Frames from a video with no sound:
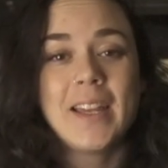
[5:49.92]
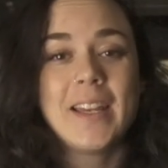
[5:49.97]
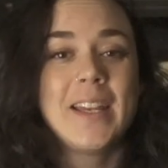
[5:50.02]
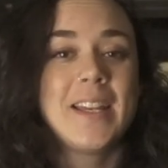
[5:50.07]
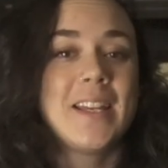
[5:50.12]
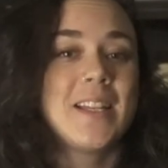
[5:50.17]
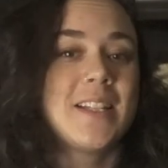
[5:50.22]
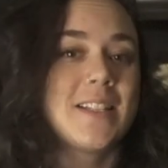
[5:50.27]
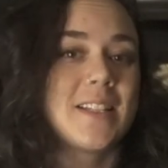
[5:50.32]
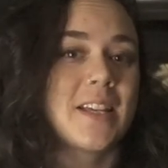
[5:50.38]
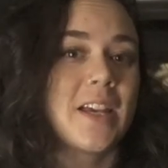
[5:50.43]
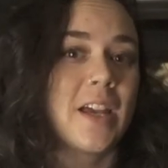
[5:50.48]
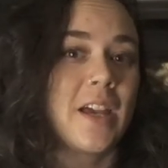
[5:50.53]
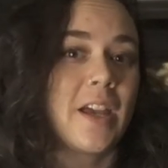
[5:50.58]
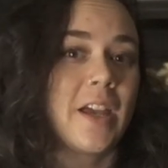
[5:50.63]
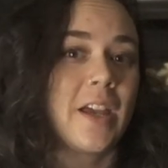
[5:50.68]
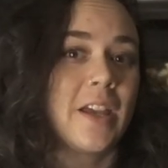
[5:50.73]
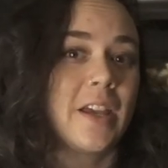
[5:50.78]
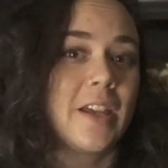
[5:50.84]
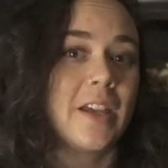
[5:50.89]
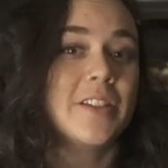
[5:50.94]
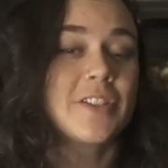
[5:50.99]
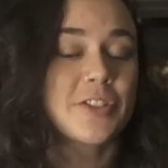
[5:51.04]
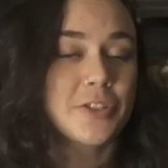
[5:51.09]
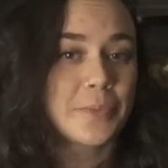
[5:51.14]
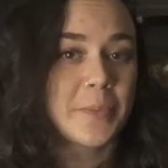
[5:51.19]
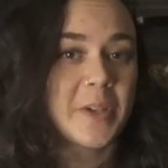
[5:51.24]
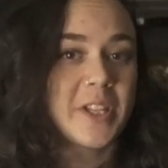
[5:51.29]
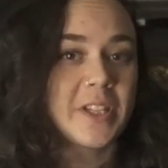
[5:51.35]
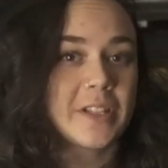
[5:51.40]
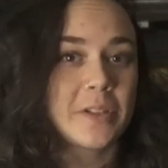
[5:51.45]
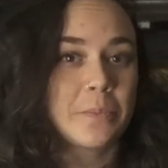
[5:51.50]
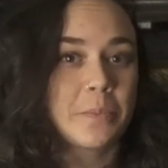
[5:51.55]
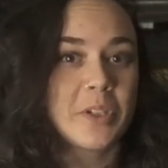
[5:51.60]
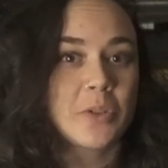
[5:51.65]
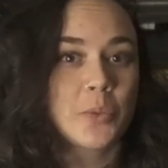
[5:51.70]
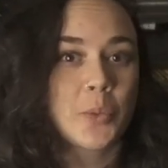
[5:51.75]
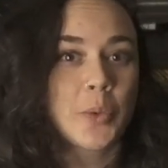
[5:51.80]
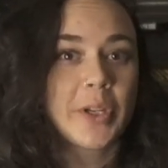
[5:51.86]
is an intermediate
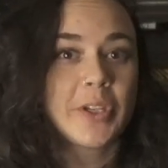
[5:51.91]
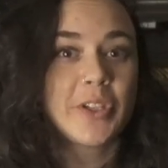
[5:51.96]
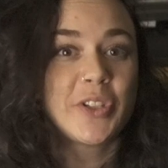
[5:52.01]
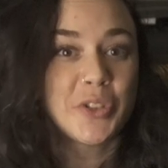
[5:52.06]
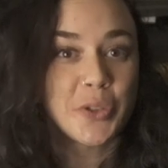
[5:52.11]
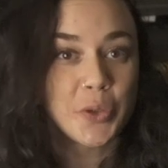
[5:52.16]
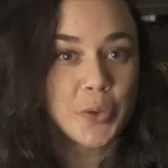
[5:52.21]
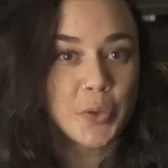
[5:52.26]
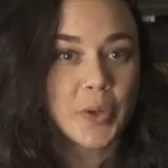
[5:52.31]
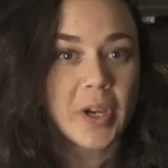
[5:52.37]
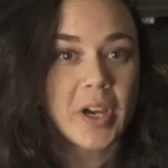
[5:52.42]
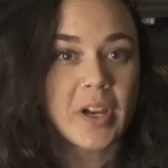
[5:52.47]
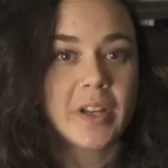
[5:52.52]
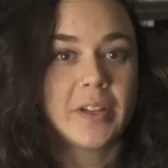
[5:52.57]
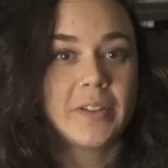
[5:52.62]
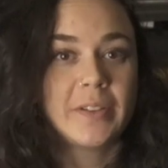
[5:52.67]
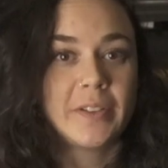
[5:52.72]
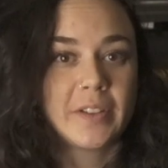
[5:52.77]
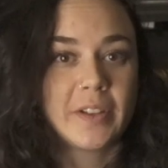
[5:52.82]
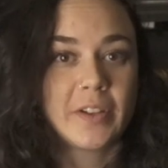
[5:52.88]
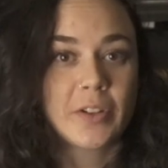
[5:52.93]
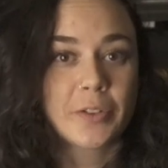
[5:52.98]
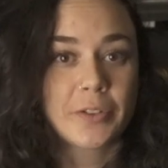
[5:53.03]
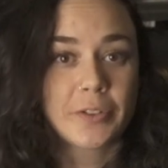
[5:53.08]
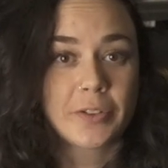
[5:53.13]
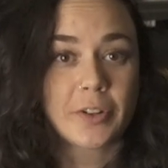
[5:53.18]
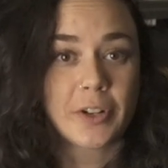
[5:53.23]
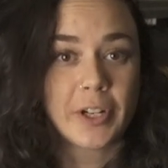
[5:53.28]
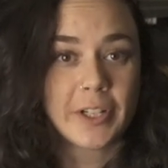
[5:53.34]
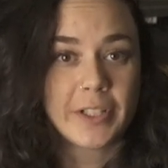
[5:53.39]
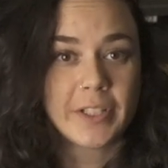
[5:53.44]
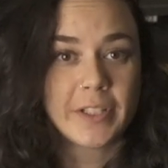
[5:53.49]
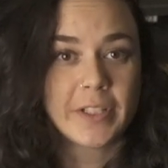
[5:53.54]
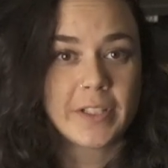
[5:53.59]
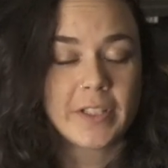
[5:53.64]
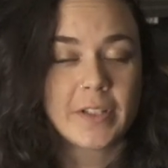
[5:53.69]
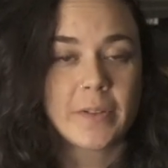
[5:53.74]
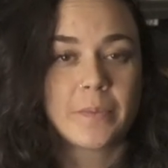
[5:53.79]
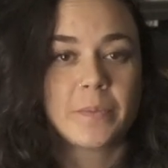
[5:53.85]
between you and the
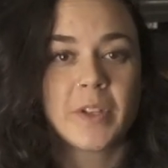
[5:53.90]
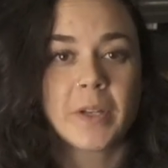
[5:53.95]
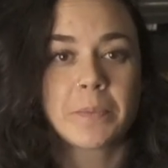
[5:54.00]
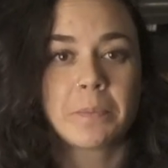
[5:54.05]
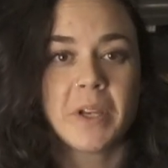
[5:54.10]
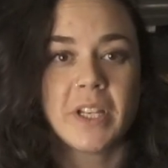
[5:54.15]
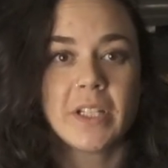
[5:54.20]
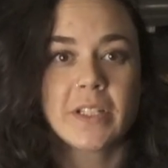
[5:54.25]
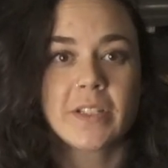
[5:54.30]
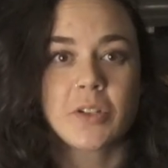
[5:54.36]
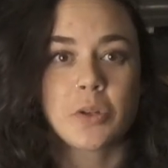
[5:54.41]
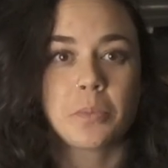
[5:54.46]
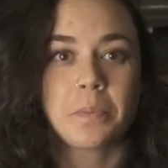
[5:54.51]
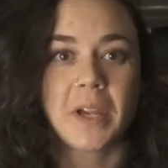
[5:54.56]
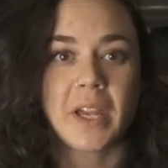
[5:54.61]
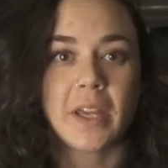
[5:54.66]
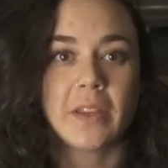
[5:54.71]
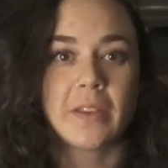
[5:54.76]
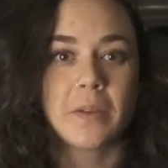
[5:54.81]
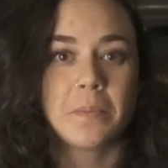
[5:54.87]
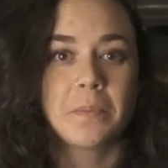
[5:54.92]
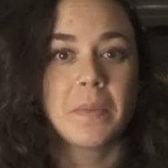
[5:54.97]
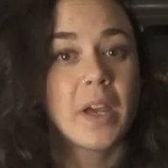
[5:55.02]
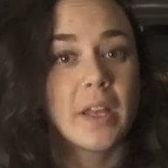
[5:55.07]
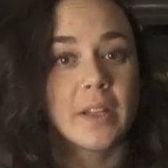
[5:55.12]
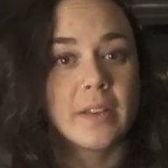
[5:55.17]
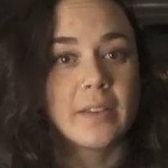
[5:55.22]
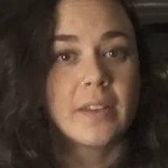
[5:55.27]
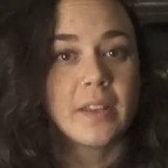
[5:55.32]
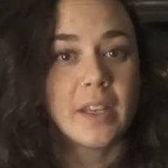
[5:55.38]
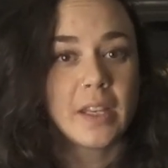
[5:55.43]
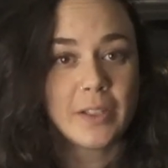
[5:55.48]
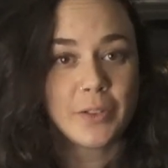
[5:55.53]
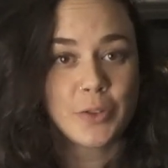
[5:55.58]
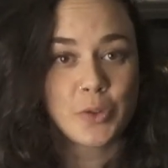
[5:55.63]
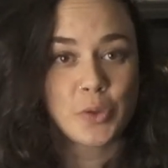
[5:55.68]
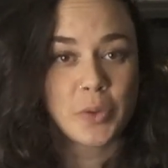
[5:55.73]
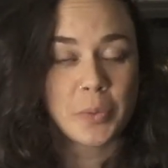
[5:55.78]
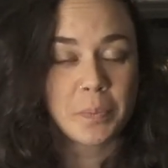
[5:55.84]
authorities. That means you pay them and they
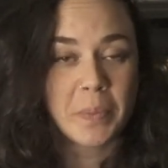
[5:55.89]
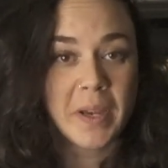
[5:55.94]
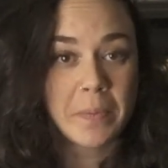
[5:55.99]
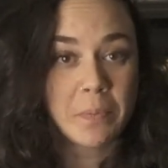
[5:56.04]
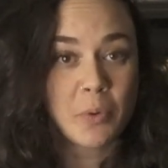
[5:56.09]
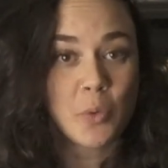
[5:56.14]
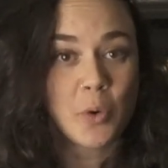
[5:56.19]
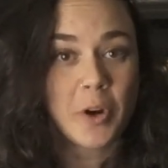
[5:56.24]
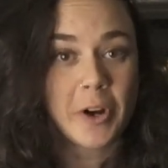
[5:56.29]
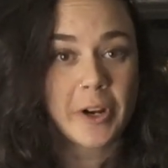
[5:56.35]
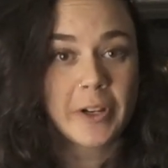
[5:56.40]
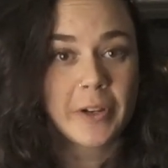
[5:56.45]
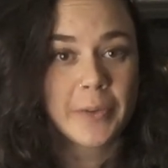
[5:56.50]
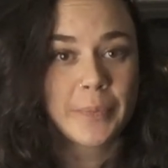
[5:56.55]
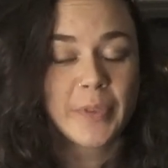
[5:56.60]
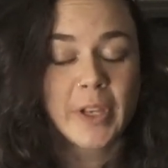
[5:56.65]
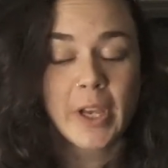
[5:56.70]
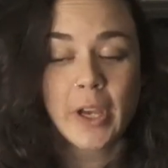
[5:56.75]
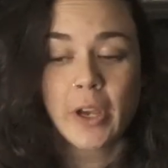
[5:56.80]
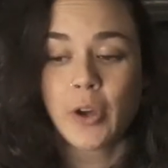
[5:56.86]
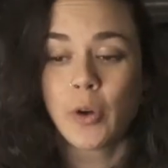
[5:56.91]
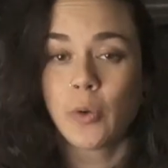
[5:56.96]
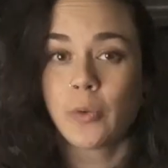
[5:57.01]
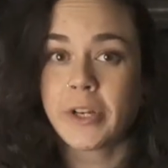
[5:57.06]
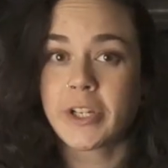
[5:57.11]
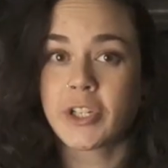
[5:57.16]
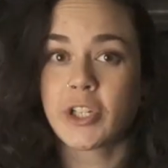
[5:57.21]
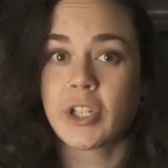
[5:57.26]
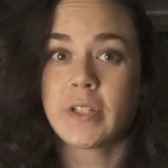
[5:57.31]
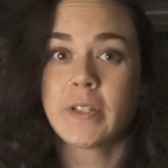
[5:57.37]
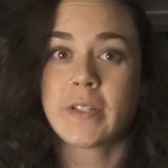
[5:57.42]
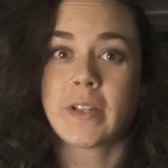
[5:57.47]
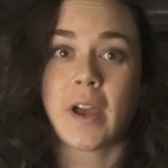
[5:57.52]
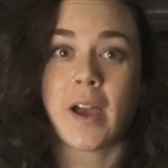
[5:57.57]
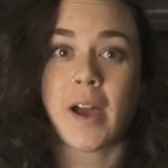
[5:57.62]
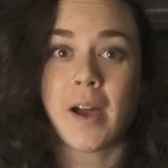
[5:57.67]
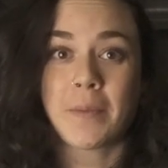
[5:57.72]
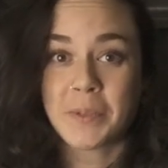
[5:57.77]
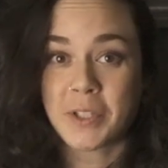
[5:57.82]
do the paperwork, which is
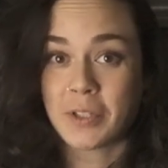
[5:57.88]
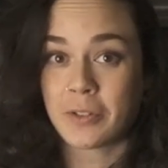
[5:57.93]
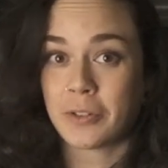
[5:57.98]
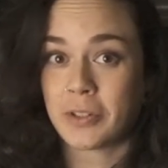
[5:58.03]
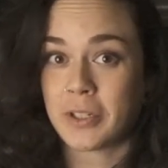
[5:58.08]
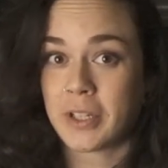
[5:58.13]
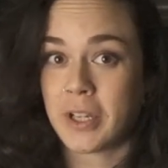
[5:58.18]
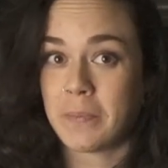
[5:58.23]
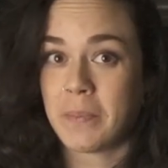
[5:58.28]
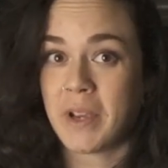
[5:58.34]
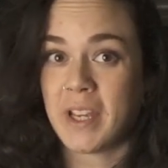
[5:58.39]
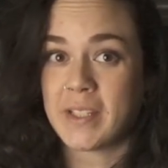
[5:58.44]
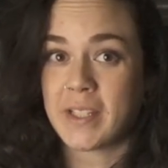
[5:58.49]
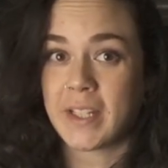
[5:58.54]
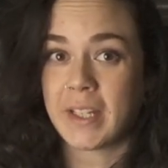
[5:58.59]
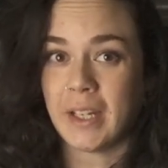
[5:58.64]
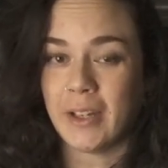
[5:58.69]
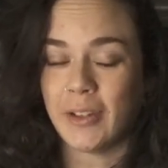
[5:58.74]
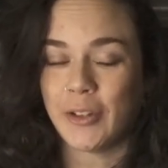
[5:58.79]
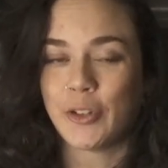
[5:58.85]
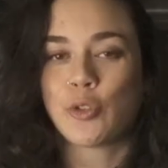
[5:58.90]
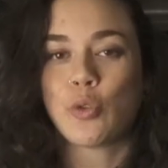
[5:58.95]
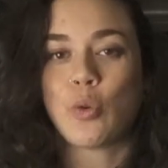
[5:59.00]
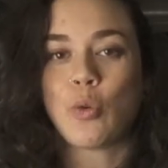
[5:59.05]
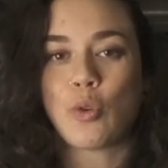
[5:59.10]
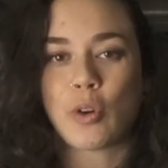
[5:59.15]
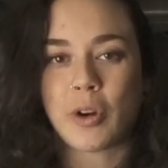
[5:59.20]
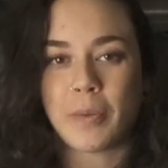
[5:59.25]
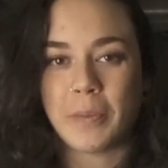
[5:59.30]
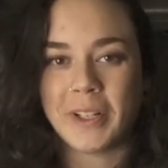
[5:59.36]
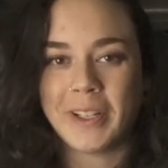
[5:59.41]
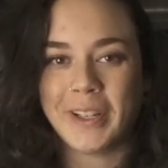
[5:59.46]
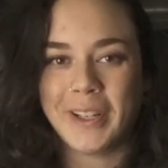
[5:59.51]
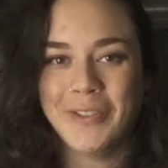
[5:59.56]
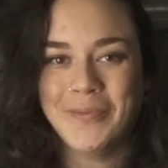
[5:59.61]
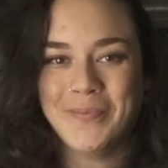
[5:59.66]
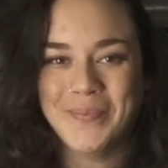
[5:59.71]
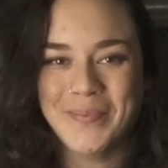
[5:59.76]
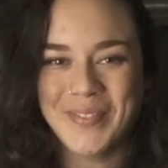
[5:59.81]
absolutely amazing, normally.
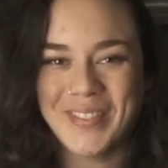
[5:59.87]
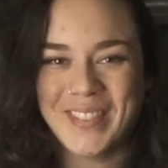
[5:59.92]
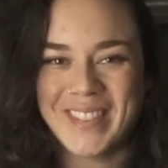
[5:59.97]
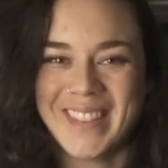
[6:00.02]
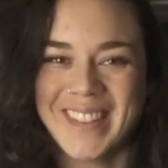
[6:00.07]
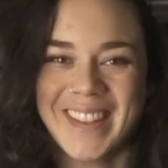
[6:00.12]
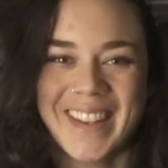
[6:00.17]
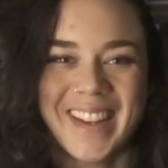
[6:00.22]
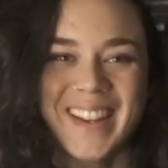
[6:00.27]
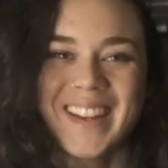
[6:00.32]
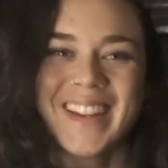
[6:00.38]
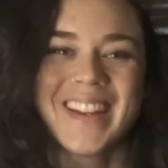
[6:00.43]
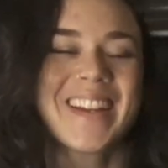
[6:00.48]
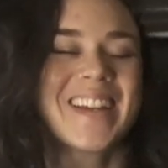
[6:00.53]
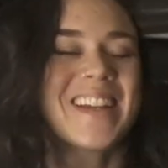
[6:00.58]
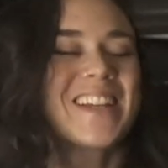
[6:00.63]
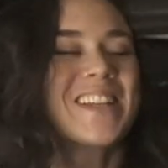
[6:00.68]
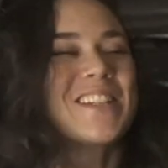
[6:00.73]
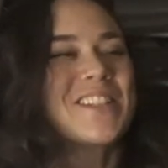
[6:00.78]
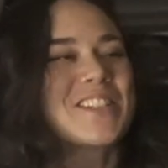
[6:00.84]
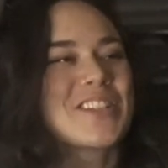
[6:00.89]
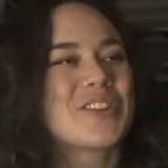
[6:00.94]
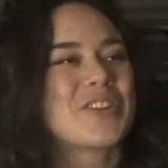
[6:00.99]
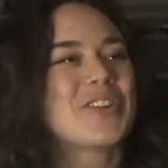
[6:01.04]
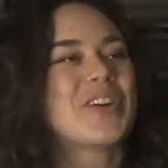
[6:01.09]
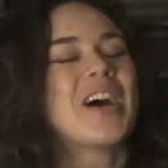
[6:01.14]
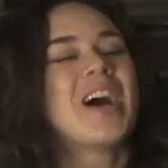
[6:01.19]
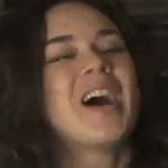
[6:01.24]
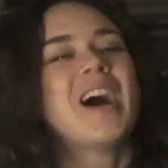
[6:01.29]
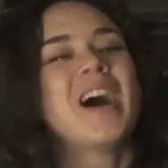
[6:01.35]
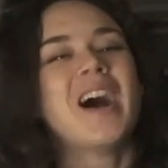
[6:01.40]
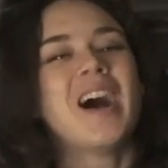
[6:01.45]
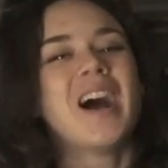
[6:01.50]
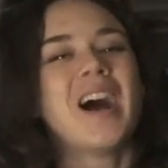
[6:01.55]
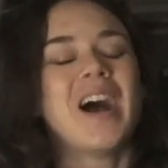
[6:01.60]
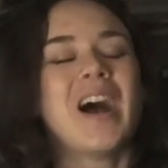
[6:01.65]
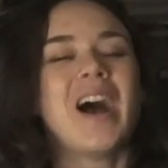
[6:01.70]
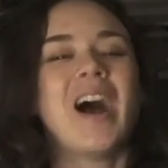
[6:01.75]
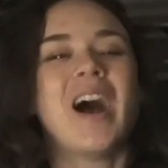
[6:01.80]
So
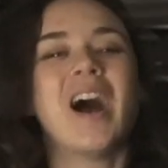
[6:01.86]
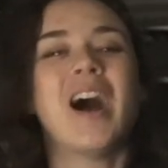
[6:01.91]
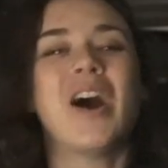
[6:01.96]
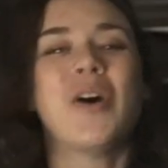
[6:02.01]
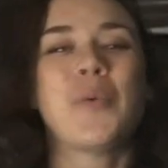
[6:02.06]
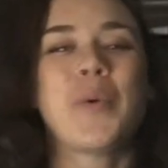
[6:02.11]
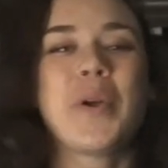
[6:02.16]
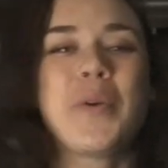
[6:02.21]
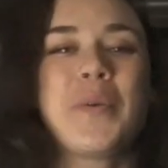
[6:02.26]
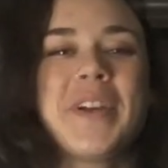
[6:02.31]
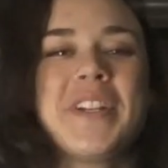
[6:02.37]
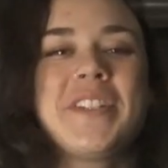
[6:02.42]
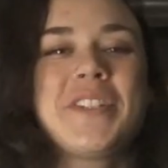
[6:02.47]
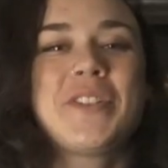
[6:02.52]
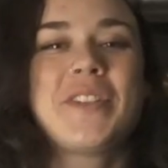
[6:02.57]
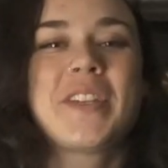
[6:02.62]
we went to